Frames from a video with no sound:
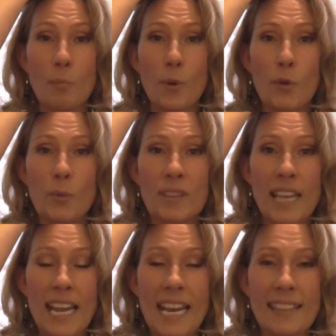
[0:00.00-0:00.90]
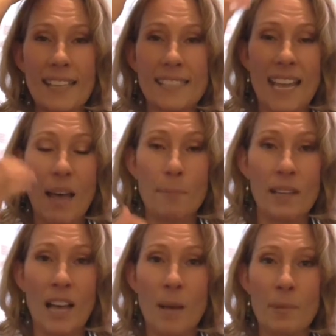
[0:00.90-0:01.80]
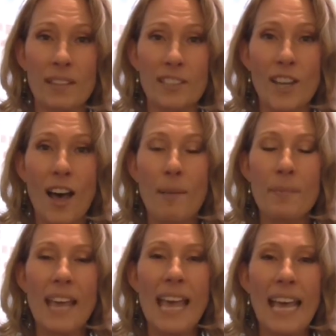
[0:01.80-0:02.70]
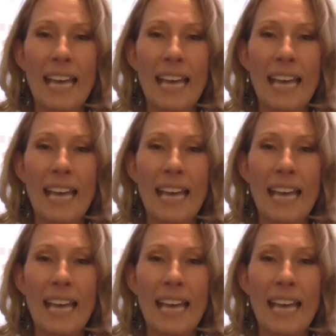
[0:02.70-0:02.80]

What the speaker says: both with the hand that's tapping up at the top